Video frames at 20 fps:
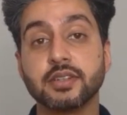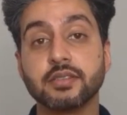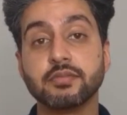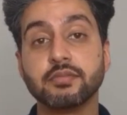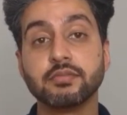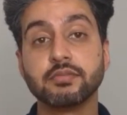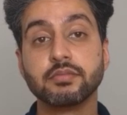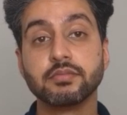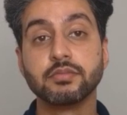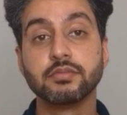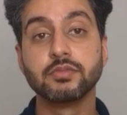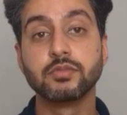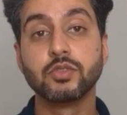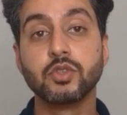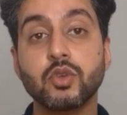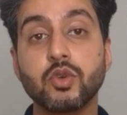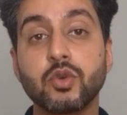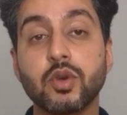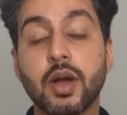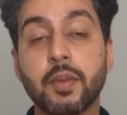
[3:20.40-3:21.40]
it?
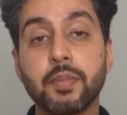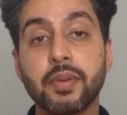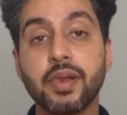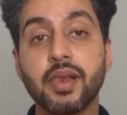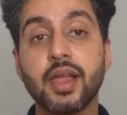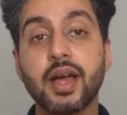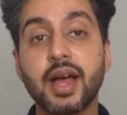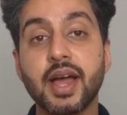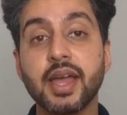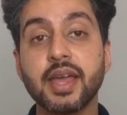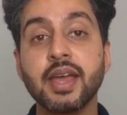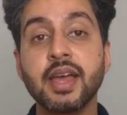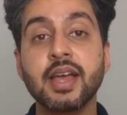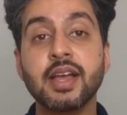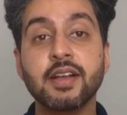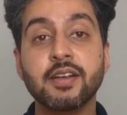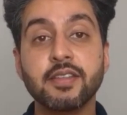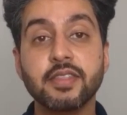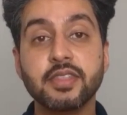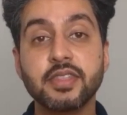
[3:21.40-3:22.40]
You apply
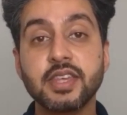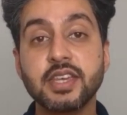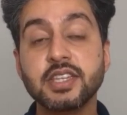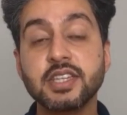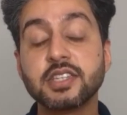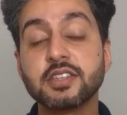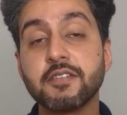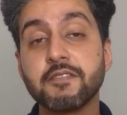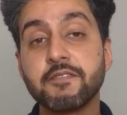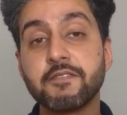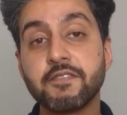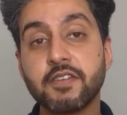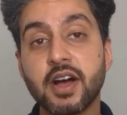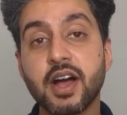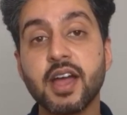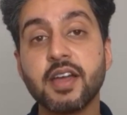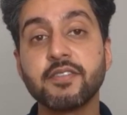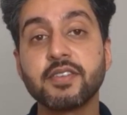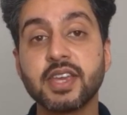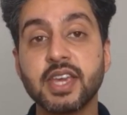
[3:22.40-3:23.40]
these
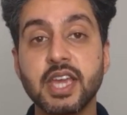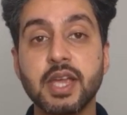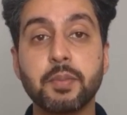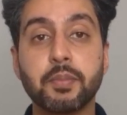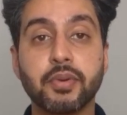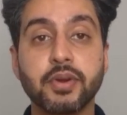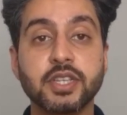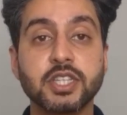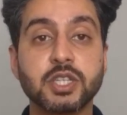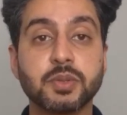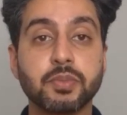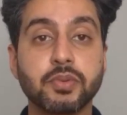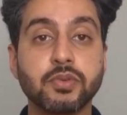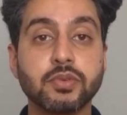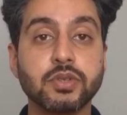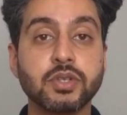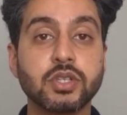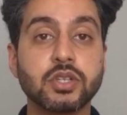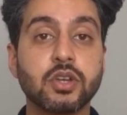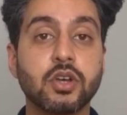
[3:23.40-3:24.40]
5 key
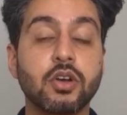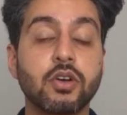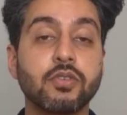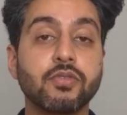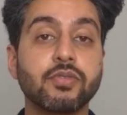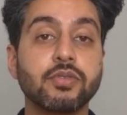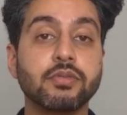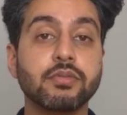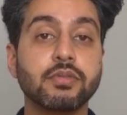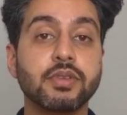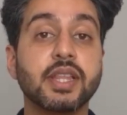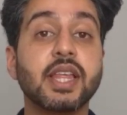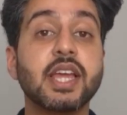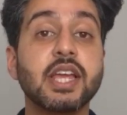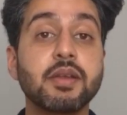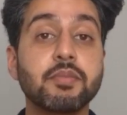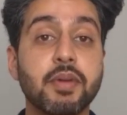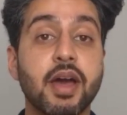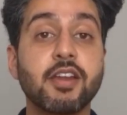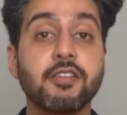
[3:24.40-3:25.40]
principles of
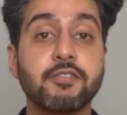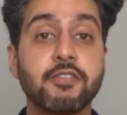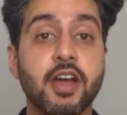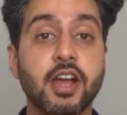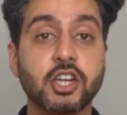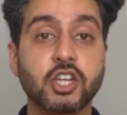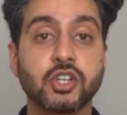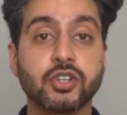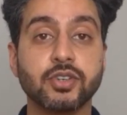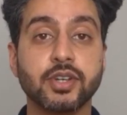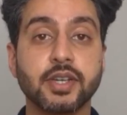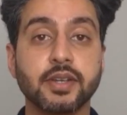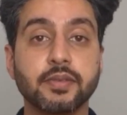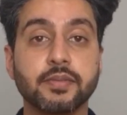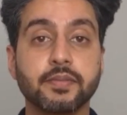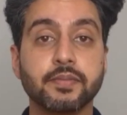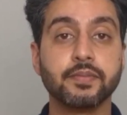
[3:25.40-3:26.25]
lean manufacturing.